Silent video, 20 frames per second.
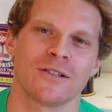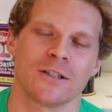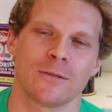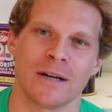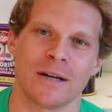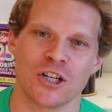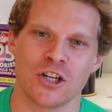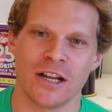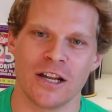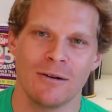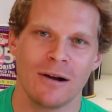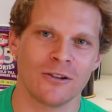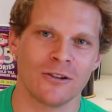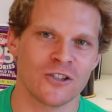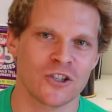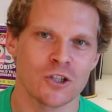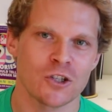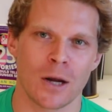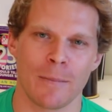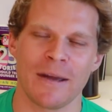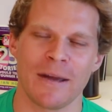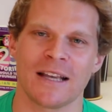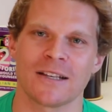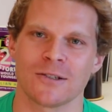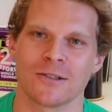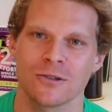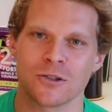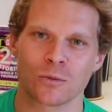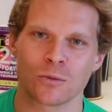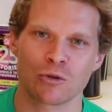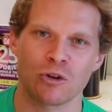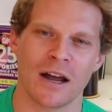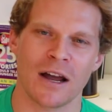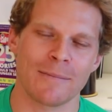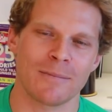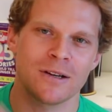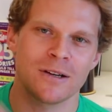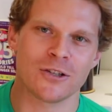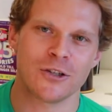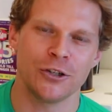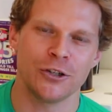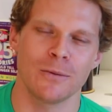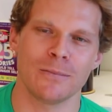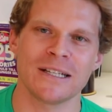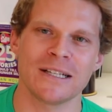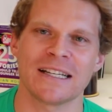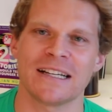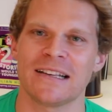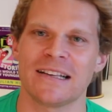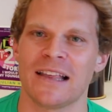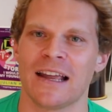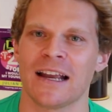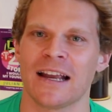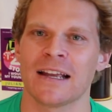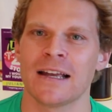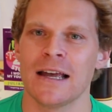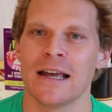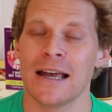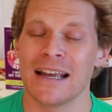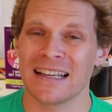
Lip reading: especially around this topic. So subscribe so you don't miss anything.